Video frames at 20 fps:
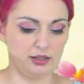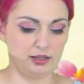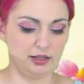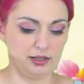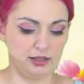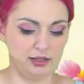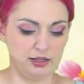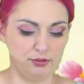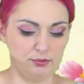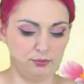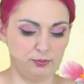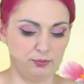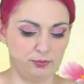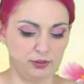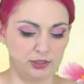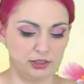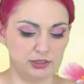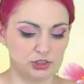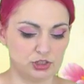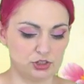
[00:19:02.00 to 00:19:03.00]
I
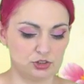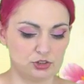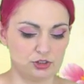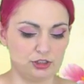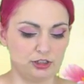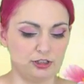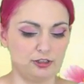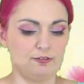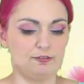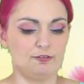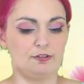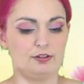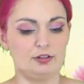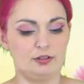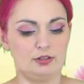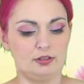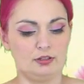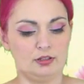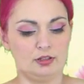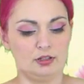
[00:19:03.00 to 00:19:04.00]
want to sort of
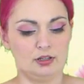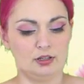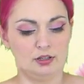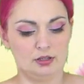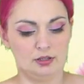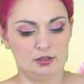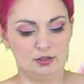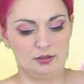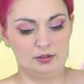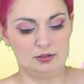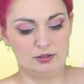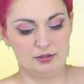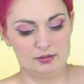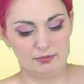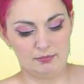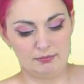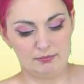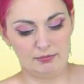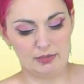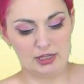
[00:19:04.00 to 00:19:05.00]

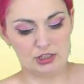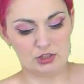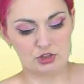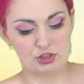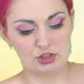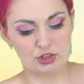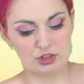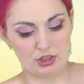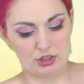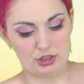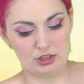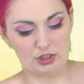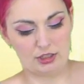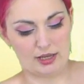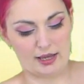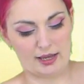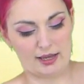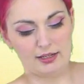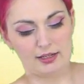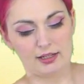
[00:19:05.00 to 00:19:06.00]
make sure you
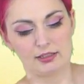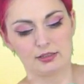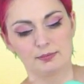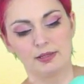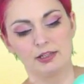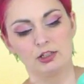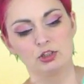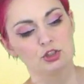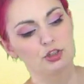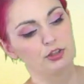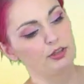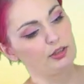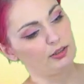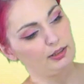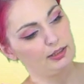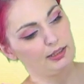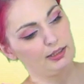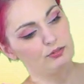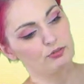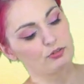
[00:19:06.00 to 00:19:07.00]
get is make sure the
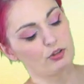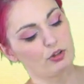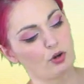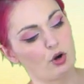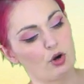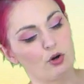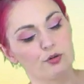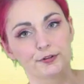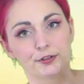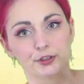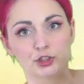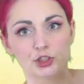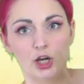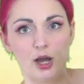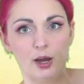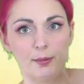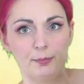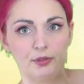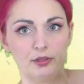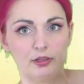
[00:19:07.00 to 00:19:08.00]
leaves are over
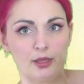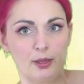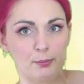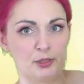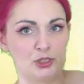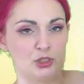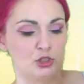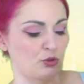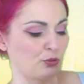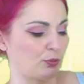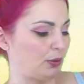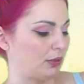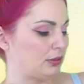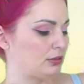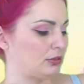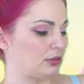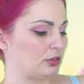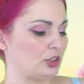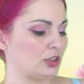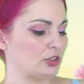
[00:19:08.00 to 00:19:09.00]
top of that pinch
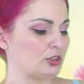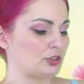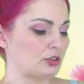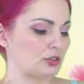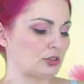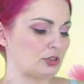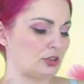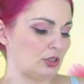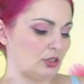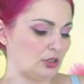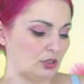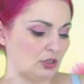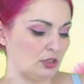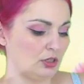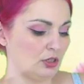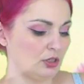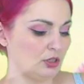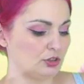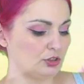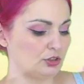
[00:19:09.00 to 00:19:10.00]
twist, just
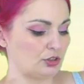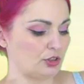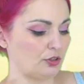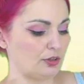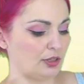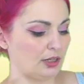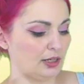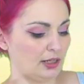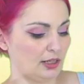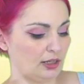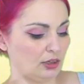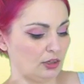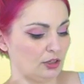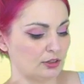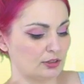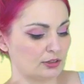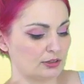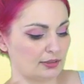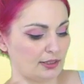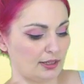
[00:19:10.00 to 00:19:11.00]
so that it
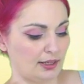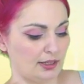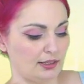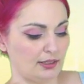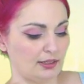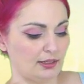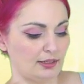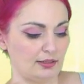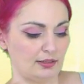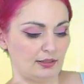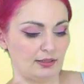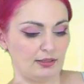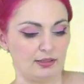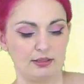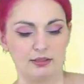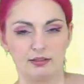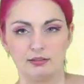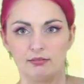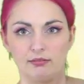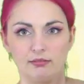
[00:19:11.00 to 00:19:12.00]
looks like
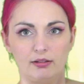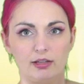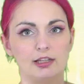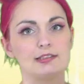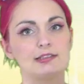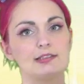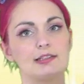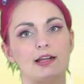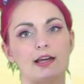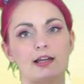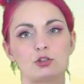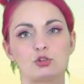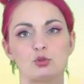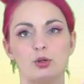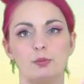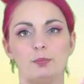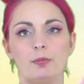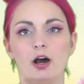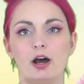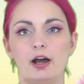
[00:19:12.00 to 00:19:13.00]
it's an
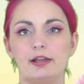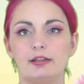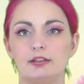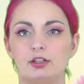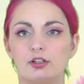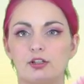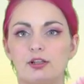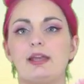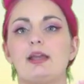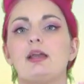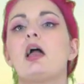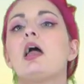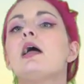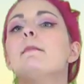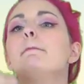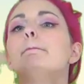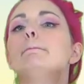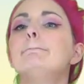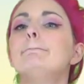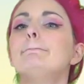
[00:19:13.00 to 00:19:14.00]
actual pot and you're like
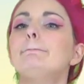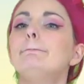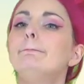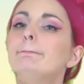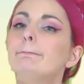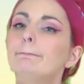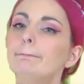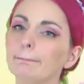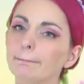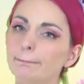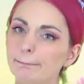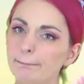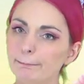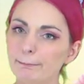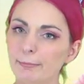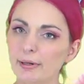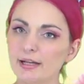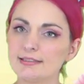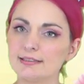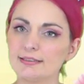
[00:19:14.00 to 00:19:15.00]

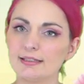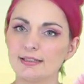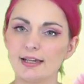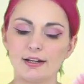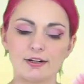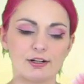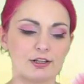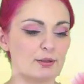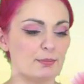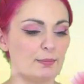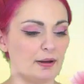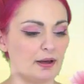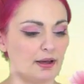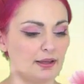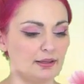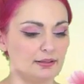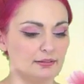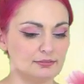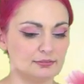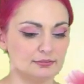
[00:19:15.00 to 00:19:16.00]
busting out of the
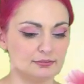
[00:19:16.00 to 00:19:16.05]
pot.